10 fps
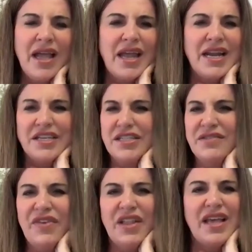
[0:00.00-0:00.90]
And I
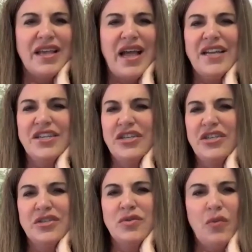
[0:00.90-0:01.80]
just feel like I should
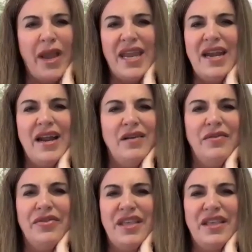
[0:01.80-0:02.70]
just wait. I
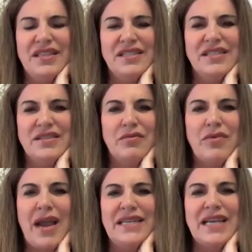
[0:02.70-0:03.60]
don't think this is a
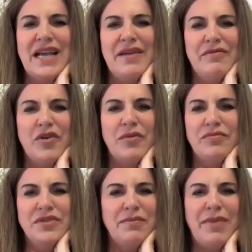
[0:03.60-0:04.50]
right time for
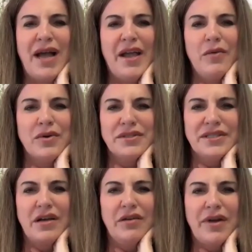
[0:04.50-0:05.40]
to buy or
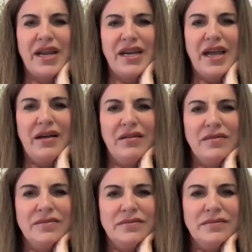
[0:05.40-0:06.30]
sell right now.